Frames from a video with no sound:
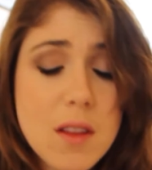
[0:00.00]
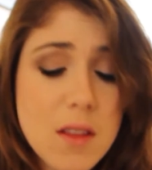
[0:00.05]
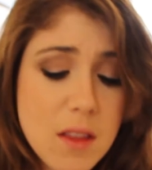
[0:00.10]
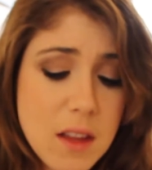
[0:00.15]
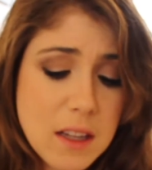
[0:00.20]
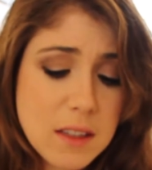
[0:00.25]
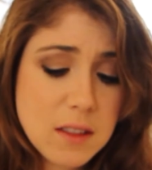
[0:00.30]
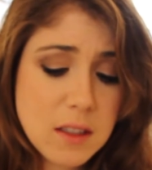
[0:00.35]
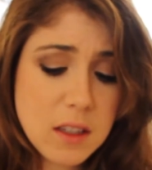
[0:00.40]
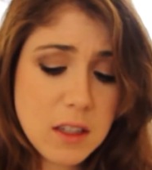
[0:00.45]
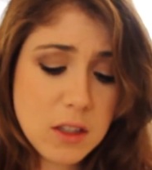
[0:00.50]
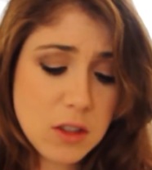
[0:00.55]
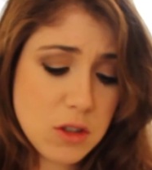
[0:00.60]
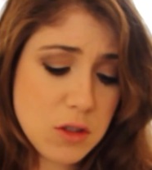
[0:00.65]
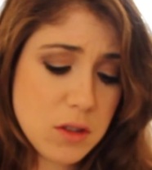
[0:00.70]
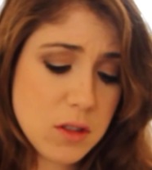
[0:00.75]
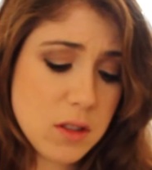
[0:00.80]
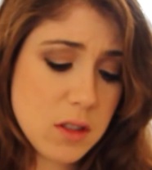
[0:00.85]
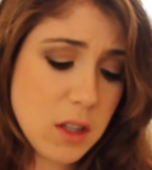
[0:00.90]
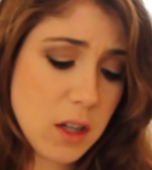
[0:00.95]
That's an
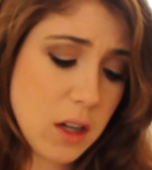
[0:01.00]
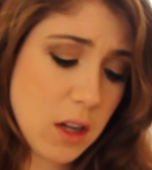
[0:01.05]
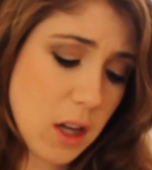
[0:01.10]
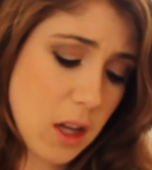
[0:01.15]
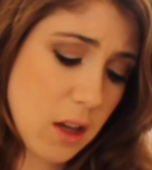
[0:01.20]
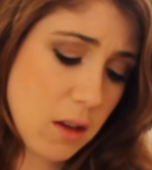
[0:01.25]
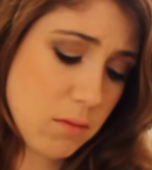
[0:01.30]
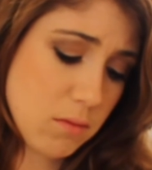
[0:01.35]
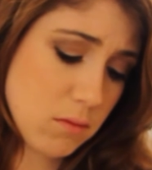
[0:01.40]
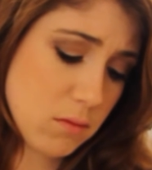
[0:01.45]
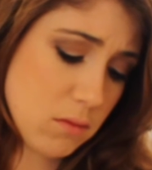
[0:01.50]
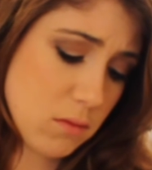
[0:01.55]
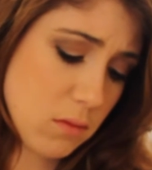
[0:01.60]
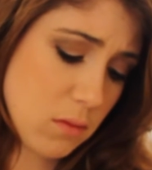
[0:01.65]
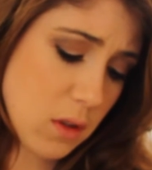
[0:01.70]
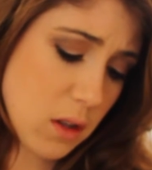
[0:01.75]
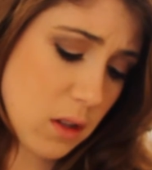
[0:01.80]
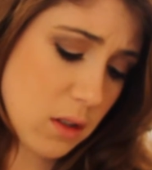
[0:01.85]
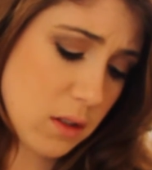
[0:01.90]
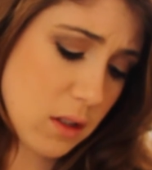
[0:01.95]
interesting name.
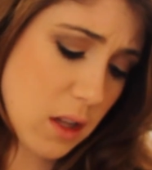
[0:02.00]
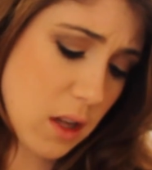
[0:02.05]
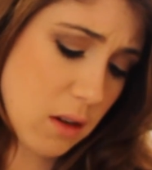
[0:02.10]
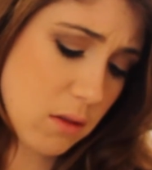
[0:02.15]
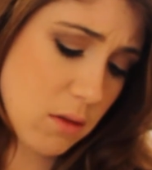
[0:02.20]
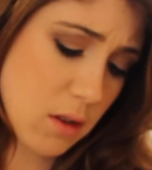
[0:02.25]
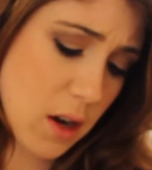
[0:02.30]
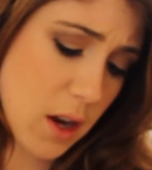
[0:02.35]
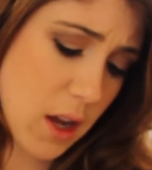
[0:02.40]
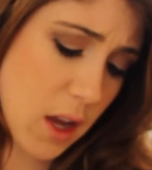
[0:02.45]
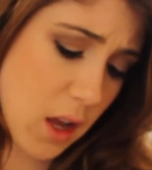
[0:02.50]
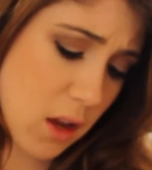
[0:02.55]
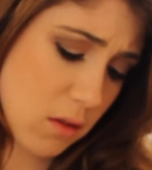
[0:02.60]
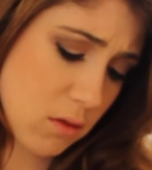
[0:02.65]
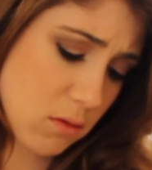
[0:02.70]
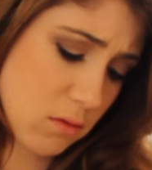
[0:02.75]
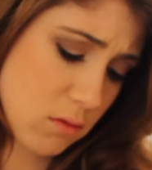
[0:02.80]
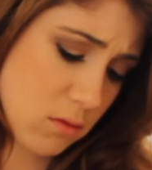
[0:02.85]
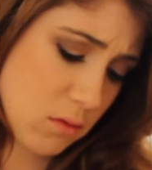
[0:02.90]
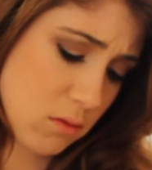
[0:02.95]
Is that
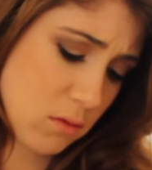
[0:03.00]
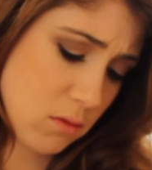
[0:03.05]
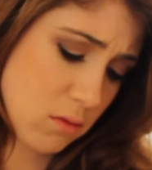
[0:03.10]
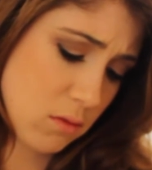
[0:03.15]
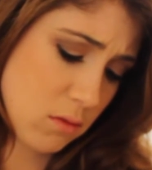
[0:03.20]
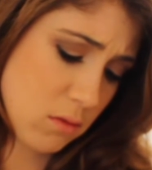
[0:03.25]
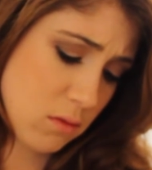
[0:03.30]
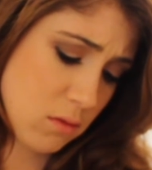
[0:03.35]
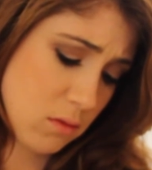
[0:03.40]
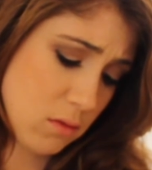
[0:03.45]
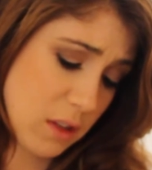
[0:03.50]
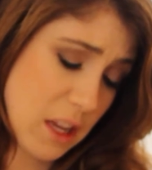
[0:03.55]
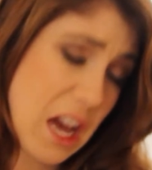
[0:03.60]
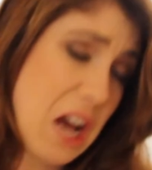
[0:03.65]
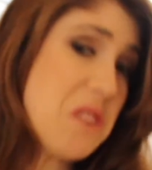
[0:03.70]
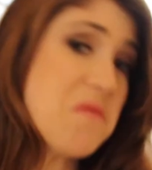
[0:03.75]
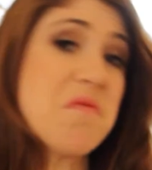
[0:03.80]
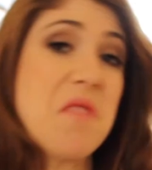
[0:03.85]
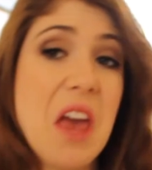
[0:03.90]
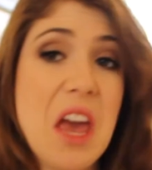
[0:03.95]
right?
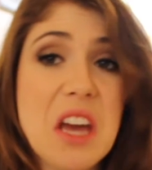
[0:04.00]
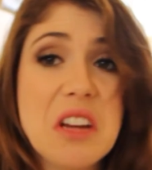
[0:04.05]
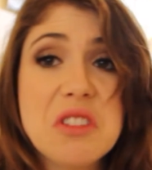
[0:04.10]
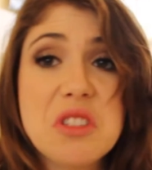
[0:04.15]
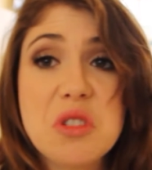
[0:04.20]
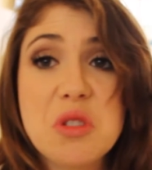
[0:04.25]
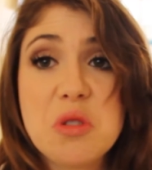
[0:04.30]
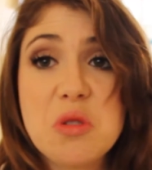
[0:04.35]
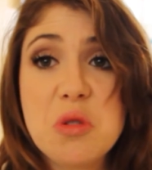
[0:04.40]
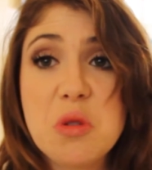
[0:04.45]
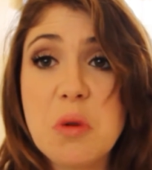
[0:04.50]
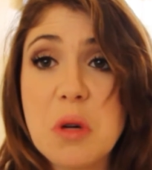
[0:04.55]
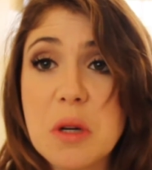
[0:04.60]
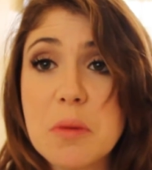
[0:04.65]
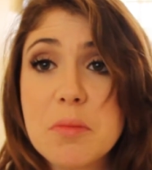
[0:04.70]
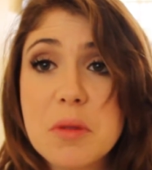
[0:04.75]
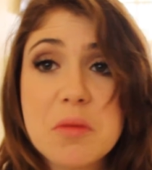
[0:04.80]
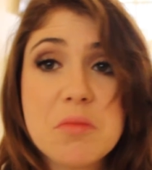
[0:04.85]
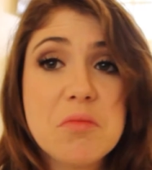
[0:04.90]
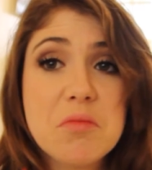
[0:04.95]
Yeah,
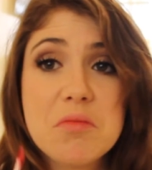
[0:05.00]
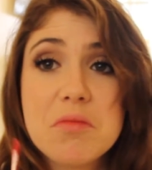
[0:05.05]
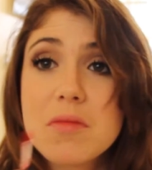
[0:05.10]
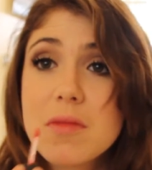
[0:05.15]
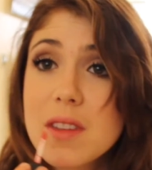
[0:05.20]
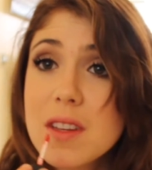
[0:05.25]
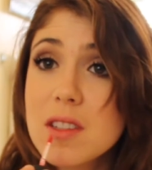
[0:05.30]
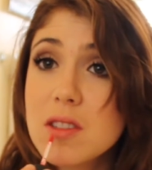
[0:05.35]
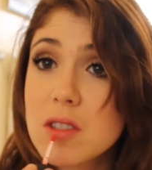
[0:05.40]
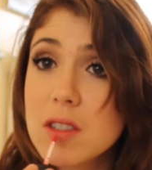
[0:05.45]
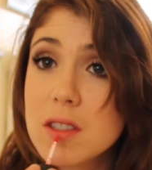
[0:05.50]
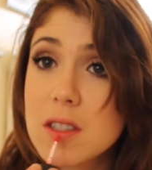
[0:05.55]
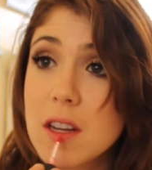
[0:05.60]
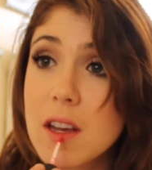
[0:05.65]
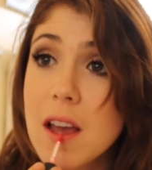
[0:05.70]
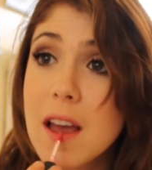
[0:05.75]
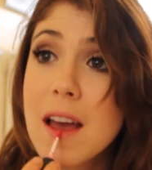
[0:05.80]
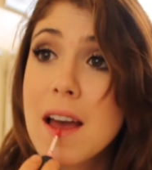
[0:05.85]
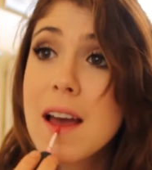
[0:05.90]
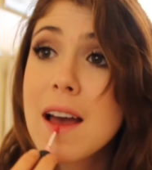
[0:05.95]
Antwerp.
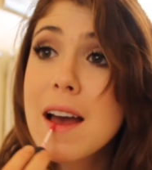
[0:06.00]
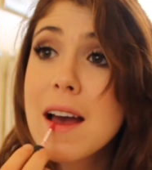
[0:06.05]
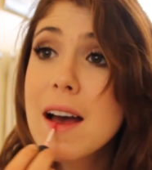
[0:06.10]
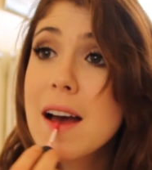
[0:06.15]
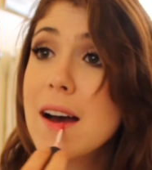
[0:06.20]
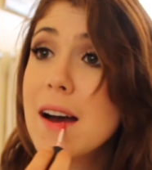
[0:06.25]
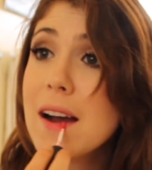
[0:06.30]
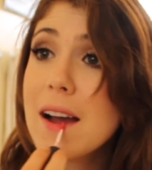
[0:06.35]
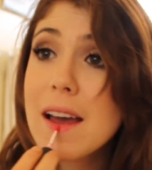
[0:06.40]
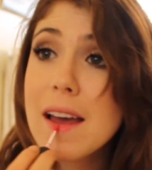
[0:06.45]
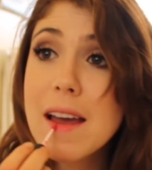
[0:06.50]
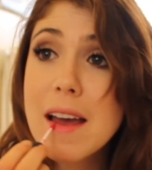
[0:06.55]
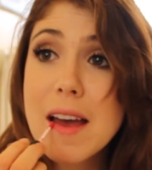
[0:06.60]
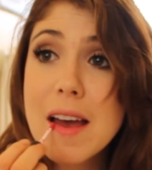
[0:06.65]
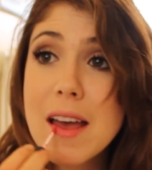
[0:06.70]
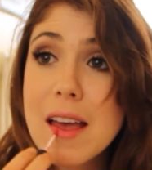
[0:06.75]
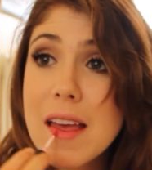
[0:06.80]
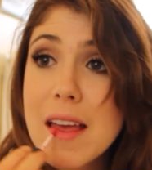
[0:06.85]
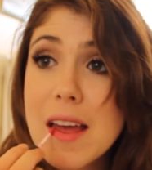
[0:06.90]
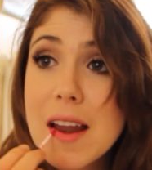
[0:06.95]
Interesting. Okay,
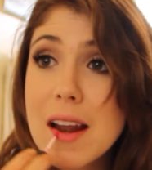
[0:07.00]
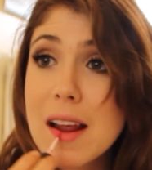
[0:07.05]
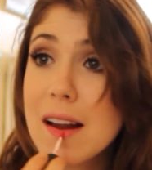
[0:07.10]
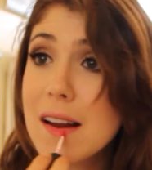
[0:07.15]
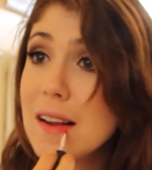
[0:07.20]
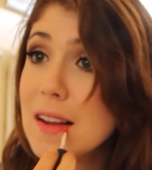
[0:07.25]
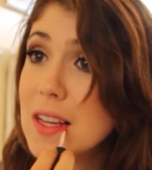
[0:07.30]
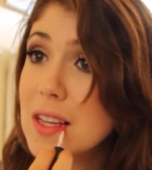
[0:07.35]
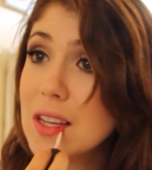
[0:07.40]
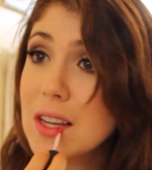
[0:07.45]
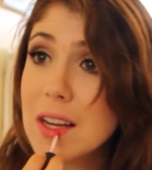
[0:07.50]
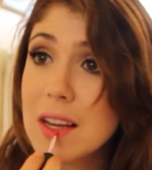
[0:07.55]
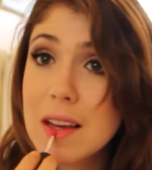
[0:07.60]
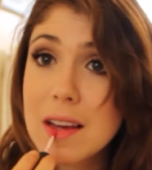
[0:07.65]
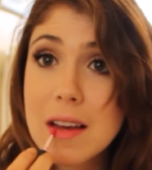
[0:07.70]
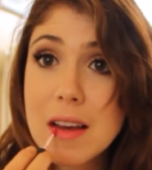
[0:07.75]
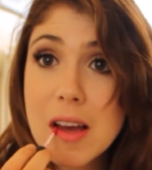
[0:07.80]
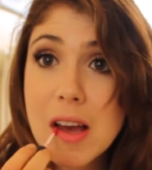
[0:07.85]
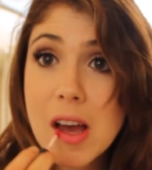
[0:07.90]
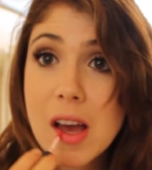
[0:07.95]
and I just
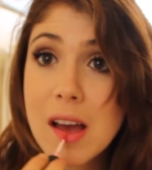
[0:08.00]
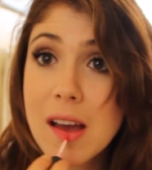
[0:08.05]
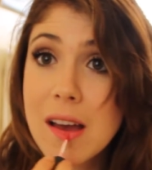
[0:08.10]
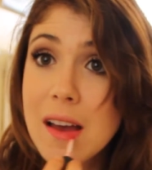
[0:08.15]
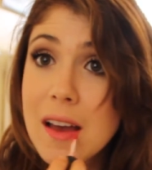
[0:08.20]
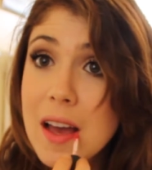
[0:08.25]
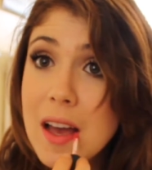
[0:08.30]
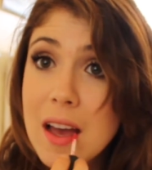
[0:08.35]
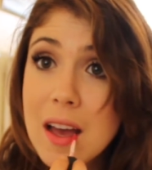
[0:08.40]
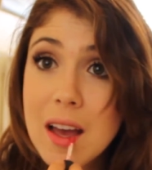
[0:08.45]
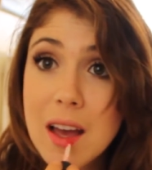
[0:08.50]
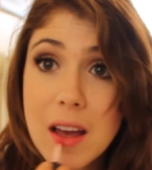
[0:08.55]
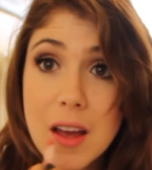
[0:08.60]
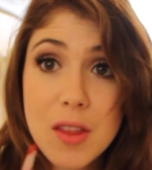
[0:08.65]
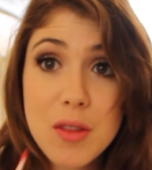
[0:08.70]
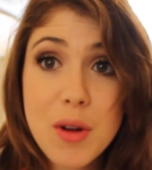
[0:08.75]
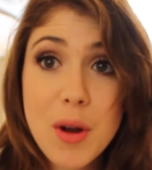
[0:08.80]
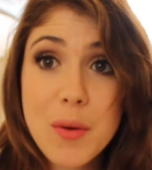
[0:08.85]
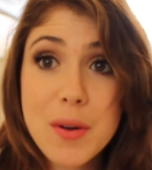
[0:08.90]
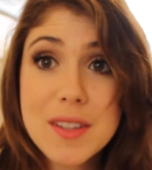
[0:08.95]

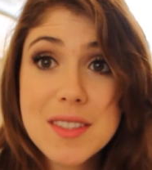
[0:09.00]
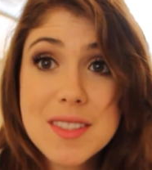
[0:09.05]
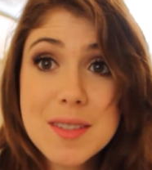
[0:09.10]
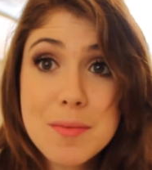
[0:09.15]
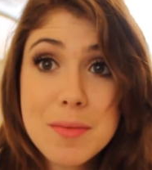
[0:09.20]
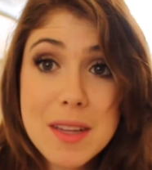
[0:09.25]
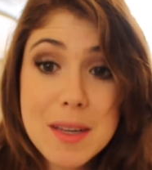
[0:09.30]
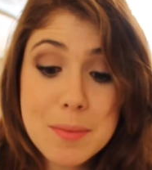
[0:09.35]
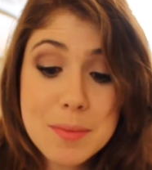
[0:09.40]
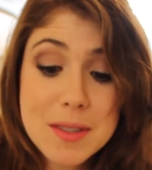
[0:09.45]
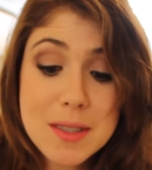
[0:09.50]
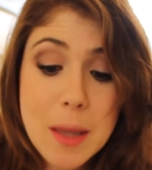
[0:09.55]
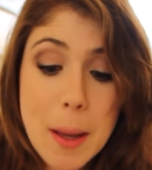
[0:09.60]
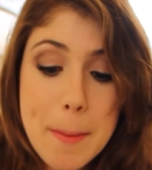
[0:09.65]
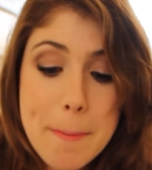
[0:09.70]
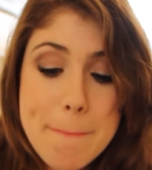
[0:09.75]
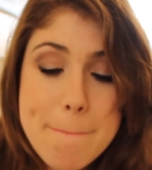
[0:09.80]
throw on some lips.